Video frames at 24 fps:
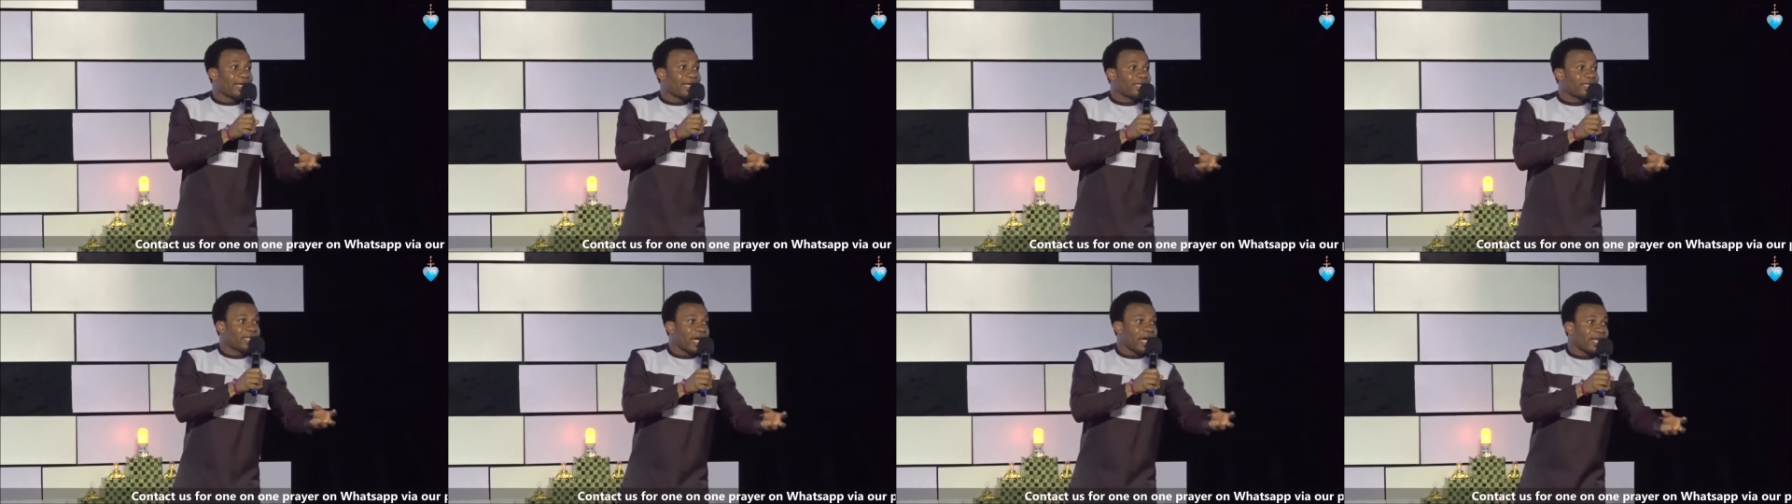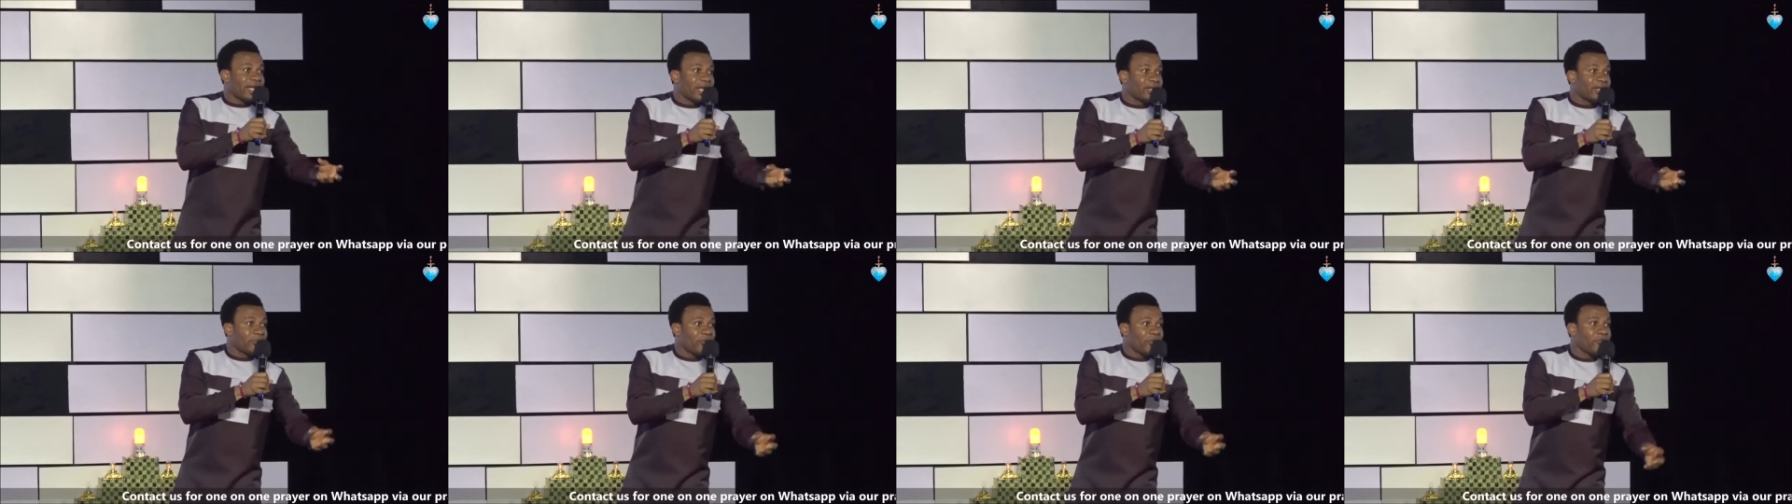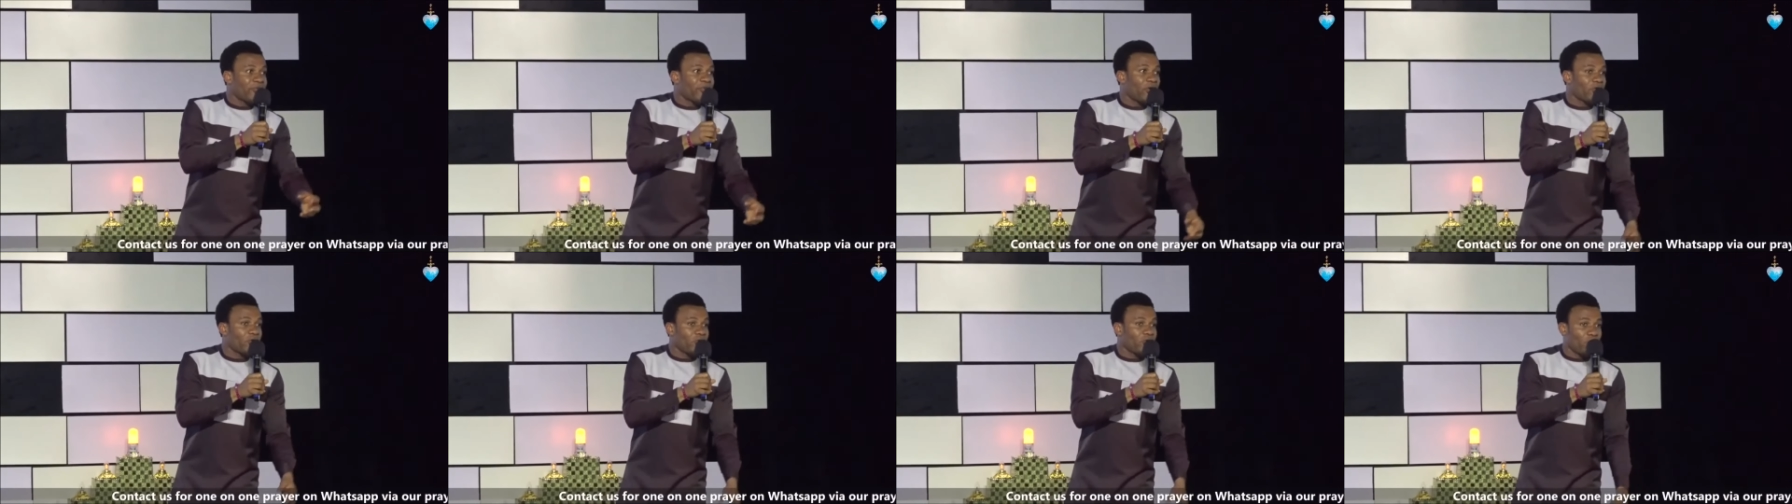giant
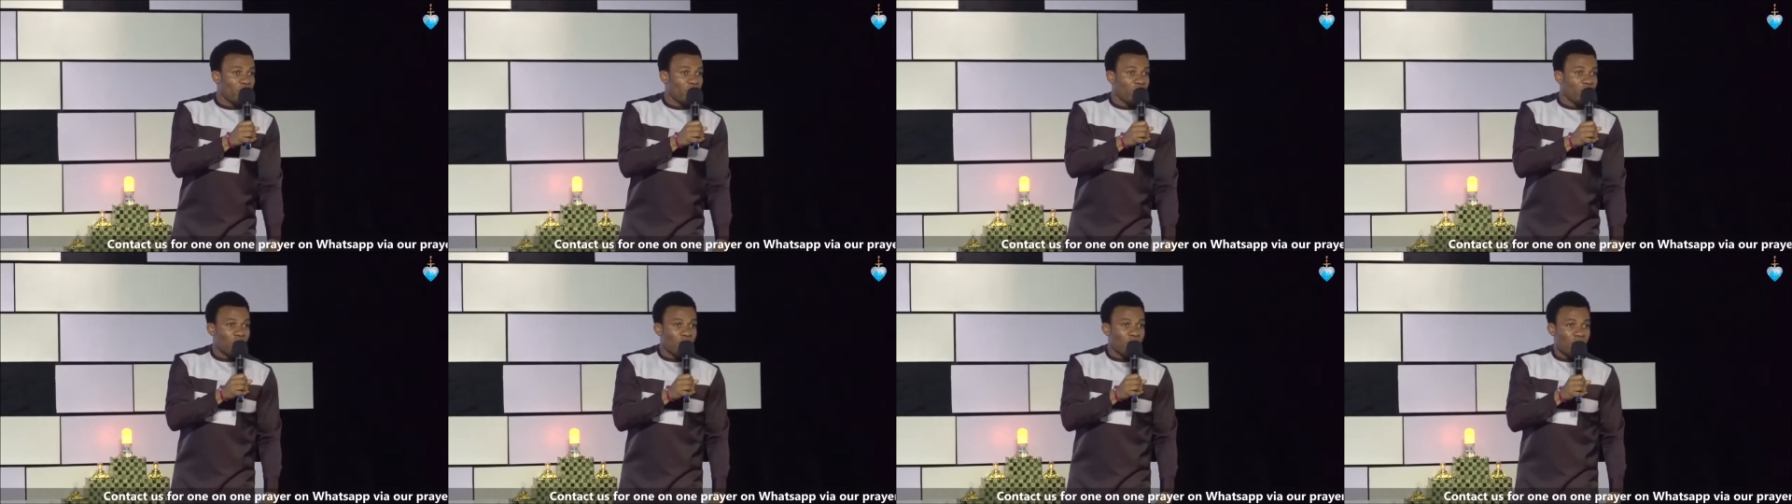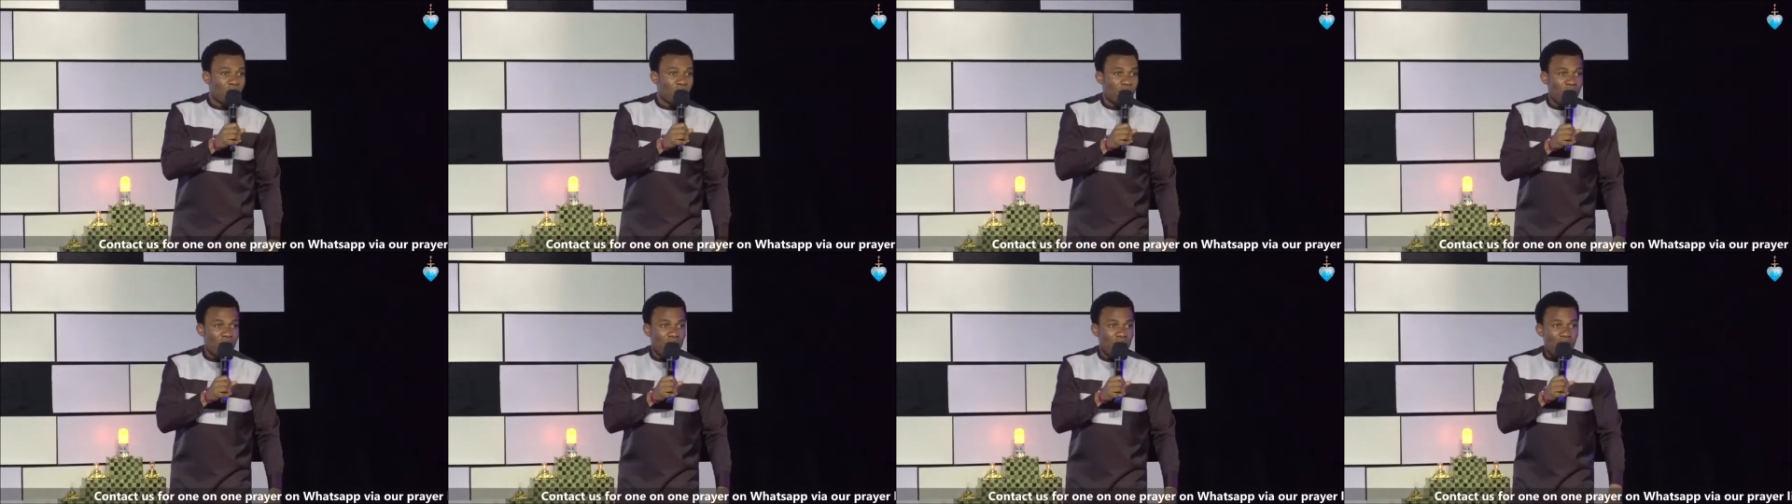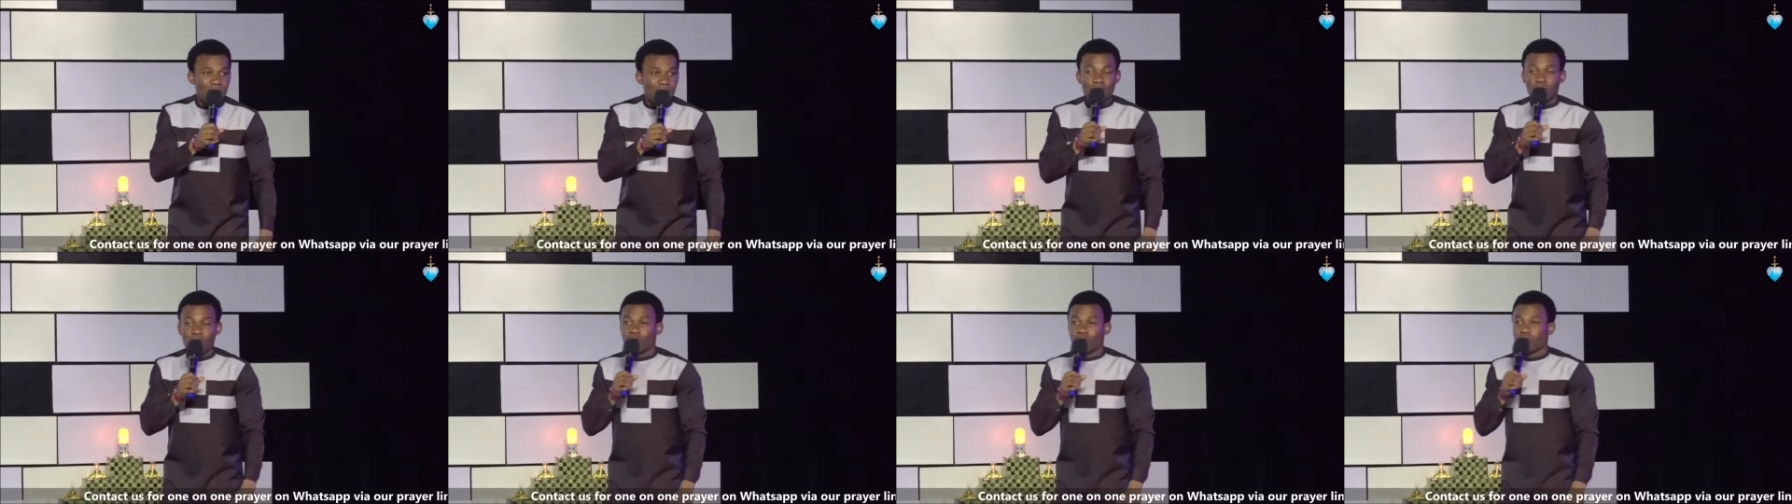before you,
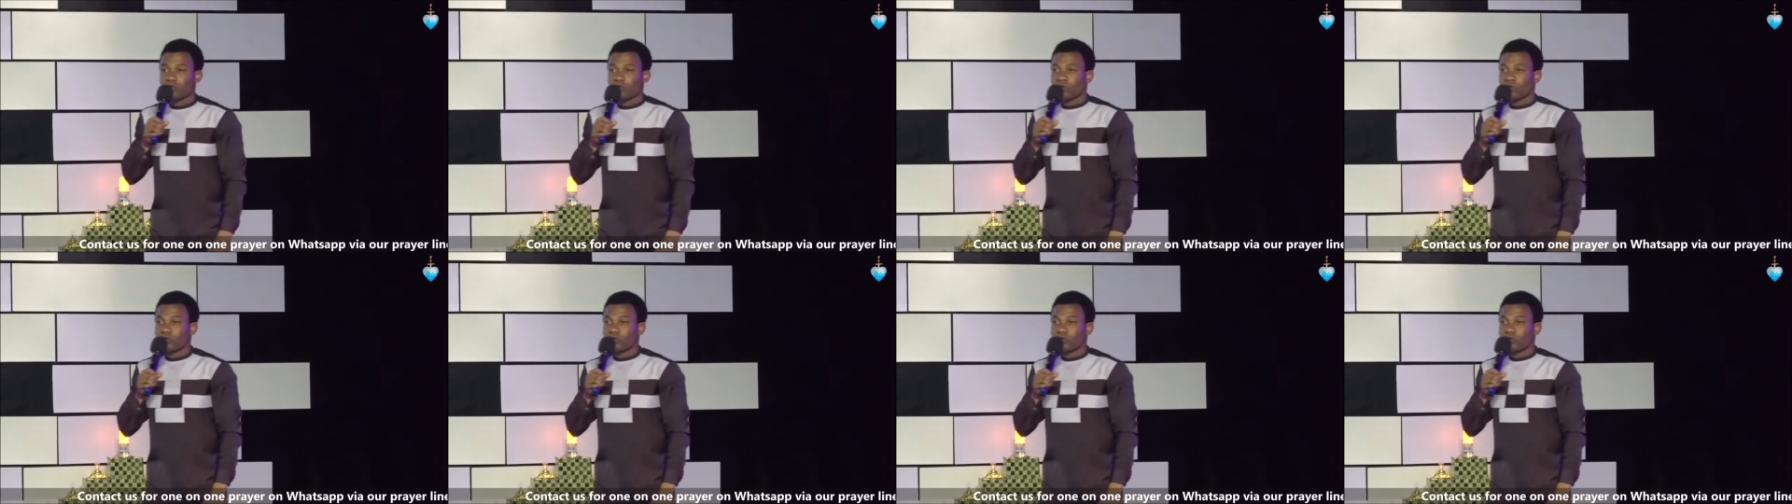and you could